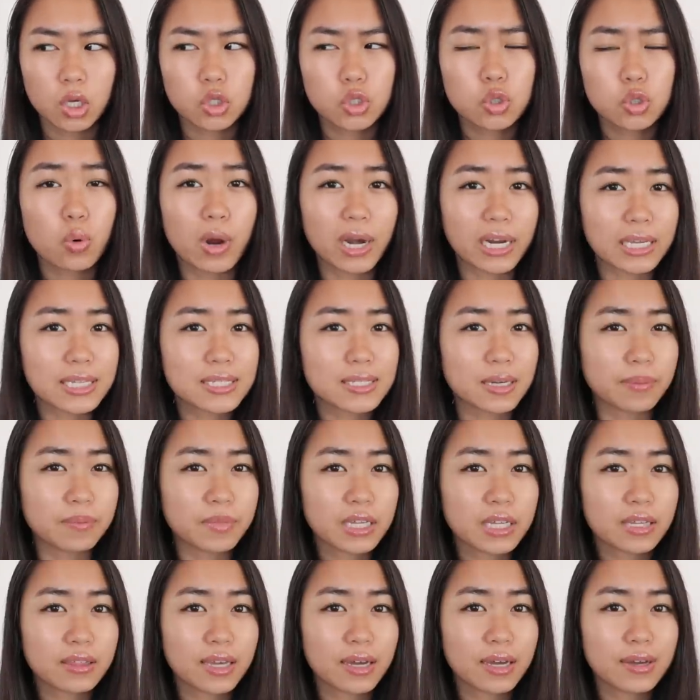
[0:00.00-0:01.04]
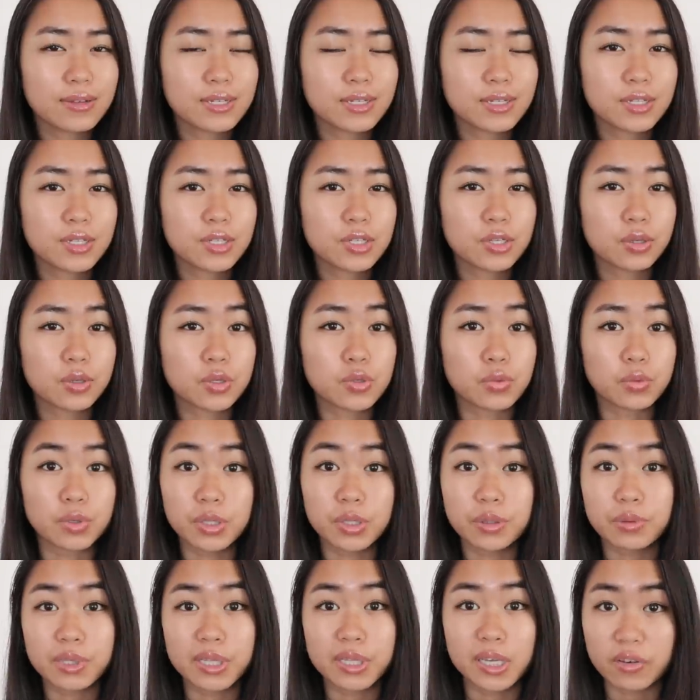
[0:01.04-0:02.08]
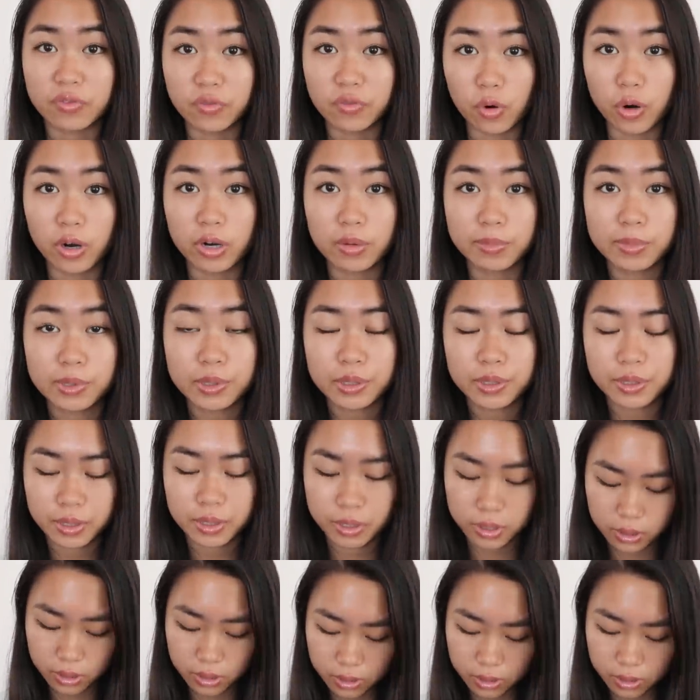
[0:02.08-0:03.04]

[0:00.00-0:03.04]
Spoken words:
20 something thousand, so it's really, really affordable.